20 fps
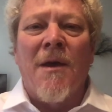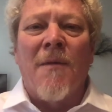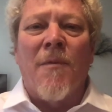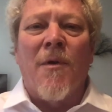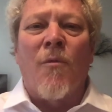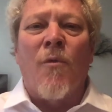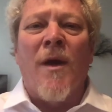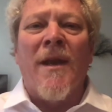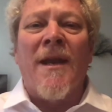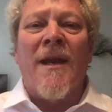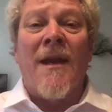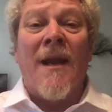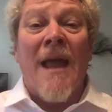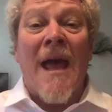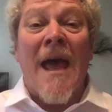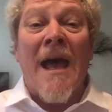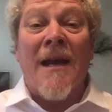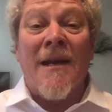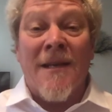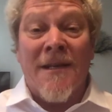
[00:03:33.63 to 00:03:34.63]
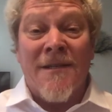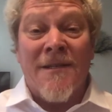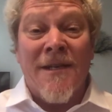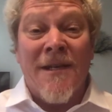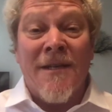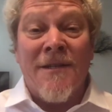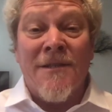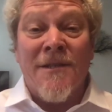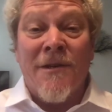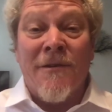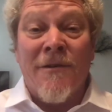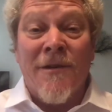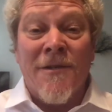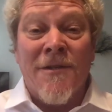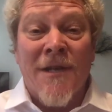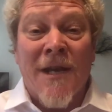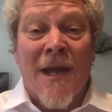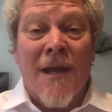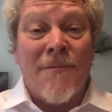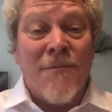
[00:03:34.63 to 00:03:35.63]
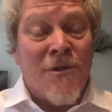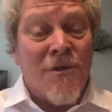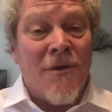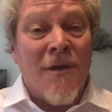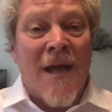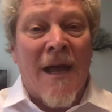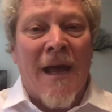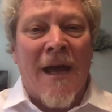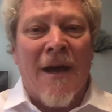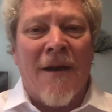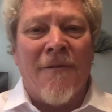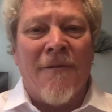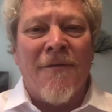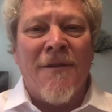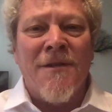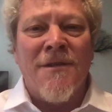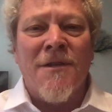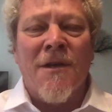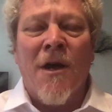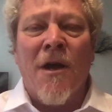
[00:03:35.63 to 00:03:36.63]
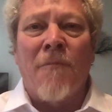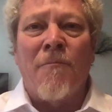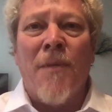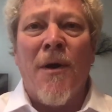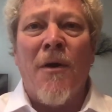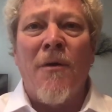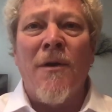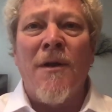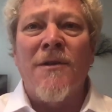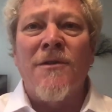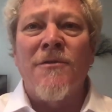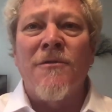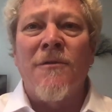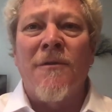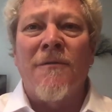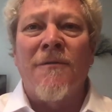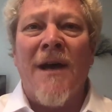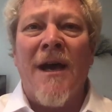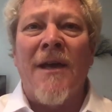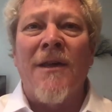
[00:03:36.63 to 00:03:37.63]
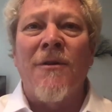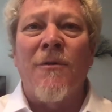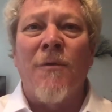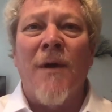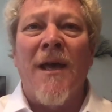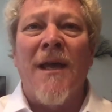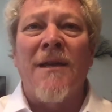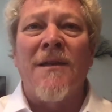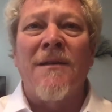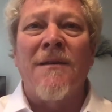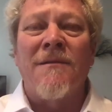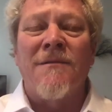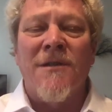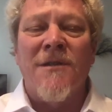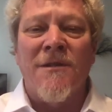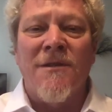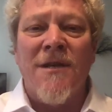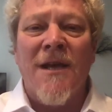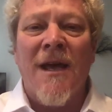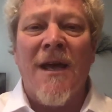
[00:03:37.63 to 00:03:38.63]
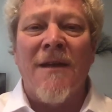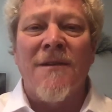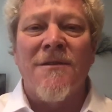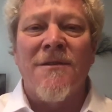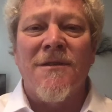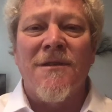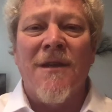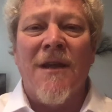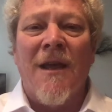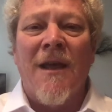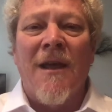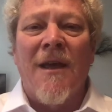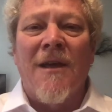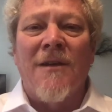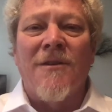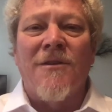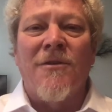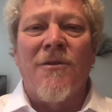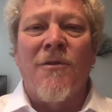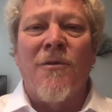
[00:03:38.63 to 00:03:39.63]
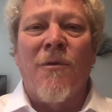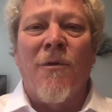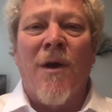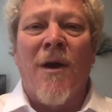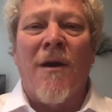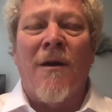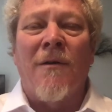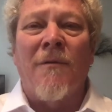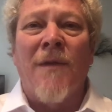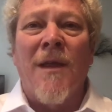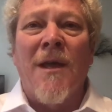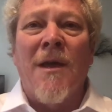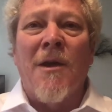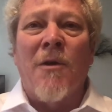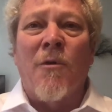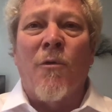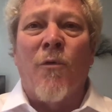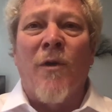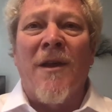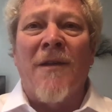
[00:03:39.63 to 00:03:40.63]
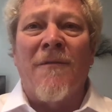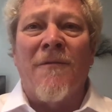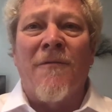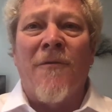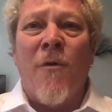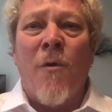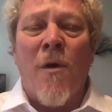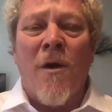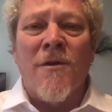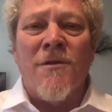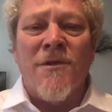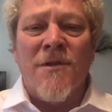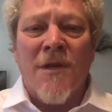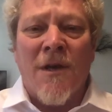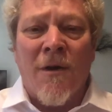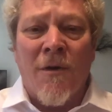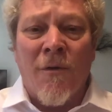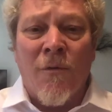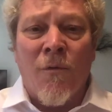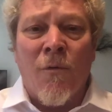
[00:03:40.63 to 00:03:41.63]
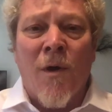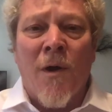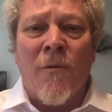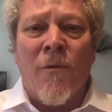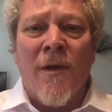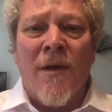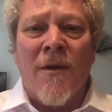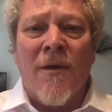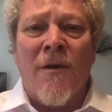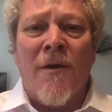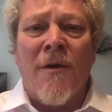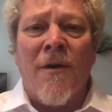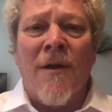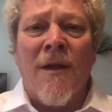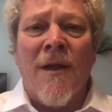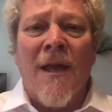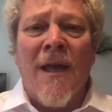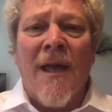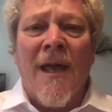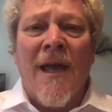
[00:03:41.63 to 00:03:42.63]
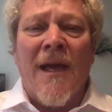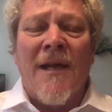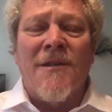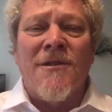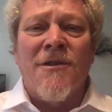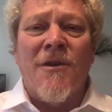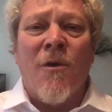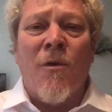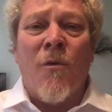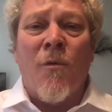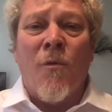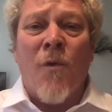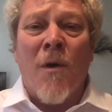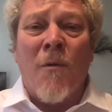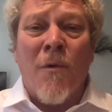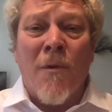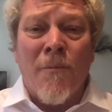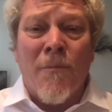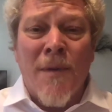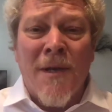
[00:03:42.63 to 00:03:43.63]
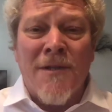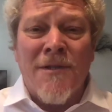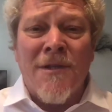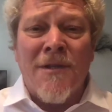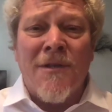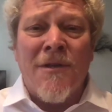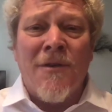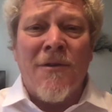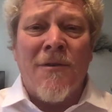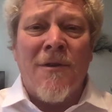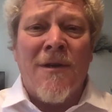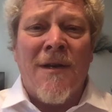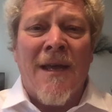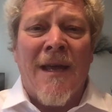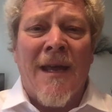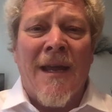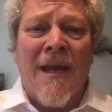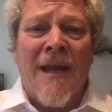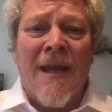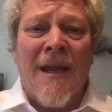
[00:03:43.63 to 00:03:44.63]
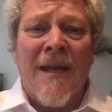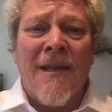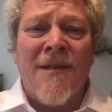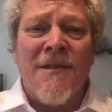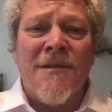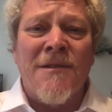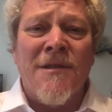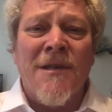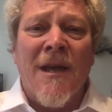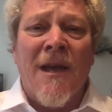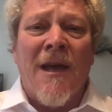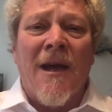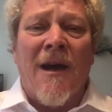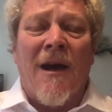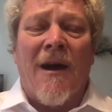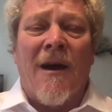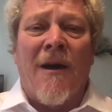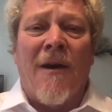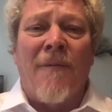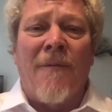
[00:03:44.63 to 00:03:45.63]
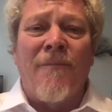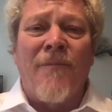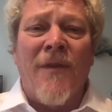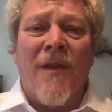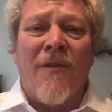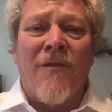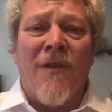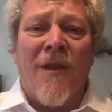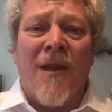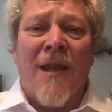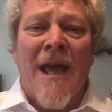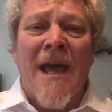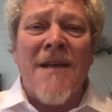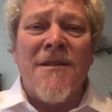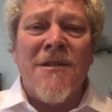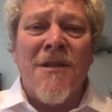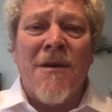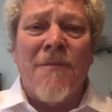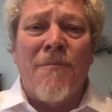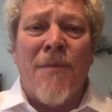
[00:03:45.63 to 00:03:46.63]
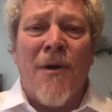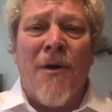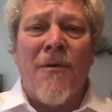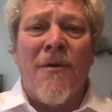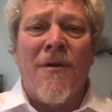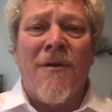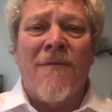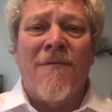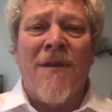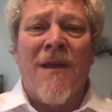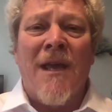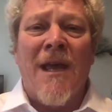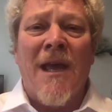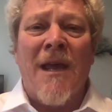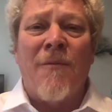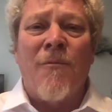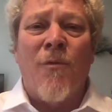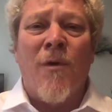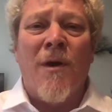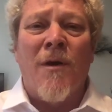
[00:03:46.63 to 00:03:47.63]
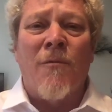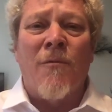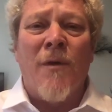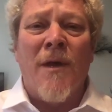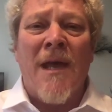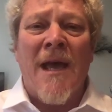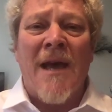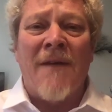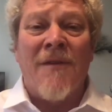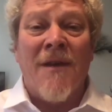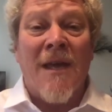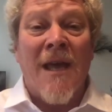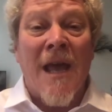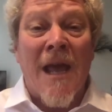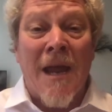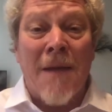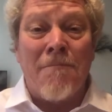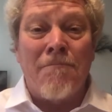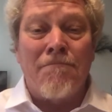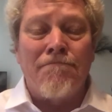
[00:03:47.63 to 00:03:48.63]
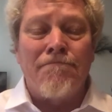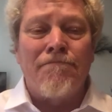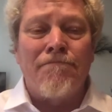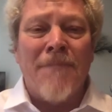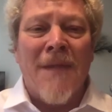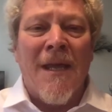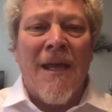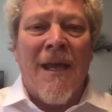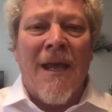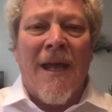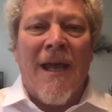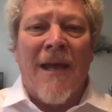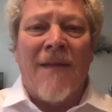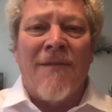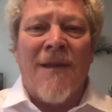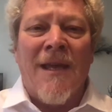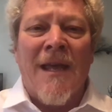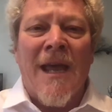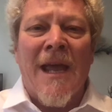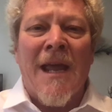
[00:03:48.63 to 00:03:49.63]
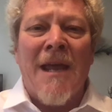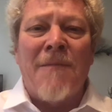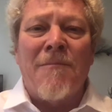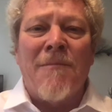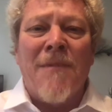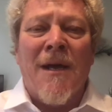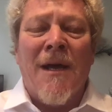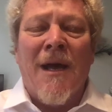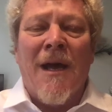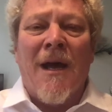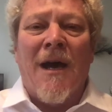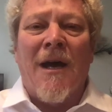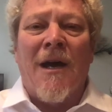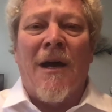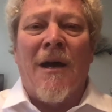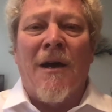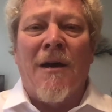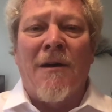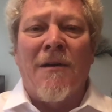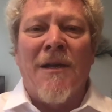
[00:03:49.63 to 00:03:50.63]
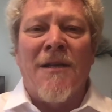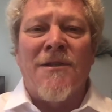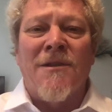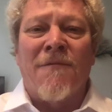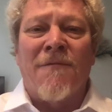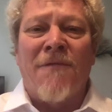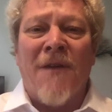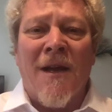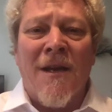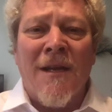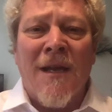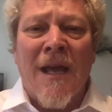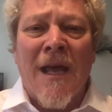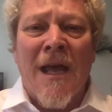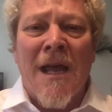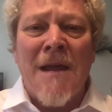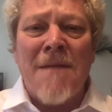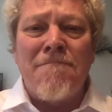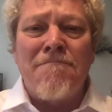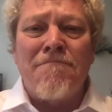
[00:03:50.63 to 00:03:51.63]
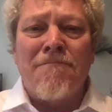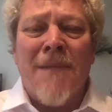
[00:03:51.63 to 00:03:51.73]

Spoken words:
But what it lacked, as any serious game should have, is a component to evaluate, to test, to reinforce what we learned. And so, what we're pitching to you today is the last component of the game where we have a game. And the game is a fun game.